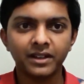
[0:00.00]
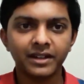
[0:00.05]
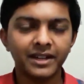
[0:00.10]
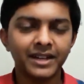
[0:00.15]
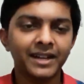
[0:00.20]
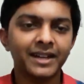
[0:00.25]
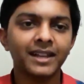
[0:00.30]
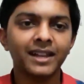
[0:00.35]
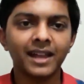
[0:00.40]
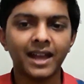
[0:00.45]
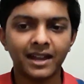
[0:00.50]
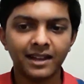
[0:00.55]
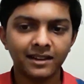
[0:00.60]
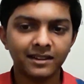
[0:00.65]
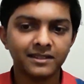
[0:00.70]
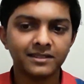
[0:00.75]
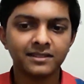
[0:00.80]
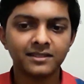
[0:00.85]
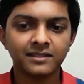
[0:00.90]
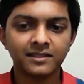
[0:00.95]
a detailed
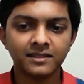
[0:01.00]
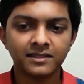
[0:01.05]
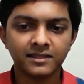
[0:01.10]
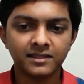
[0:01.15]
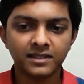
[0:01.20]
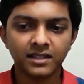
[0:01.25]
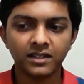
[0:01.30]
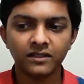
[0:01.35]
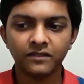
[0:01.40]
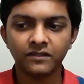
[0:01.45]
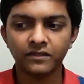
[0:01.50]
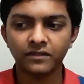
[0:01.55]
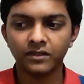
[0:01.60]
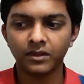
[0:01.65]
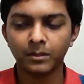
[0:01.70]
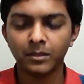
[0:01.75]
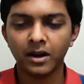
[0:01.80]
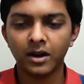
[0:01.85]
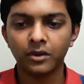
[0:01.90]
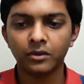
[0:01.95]
analysis itself
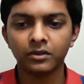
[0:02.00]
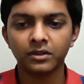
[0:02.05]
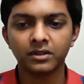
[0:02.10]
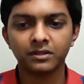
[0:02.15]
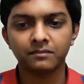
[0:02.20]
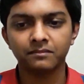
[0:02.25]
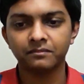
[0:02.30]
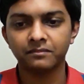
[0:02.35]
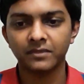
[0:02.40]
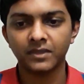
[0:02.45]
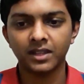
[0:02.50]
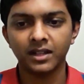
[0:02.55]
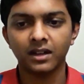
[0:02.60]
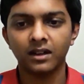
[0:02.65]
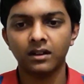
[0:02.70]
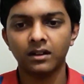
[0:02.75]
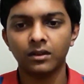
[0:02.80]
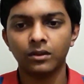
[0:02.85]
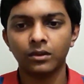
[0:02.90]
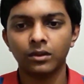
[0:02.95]
about
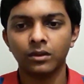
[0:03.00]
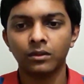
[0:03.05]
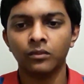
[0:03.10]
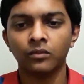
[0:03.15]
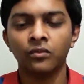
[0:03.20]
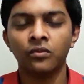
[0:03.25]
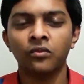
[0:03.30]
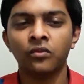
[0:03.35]
uh,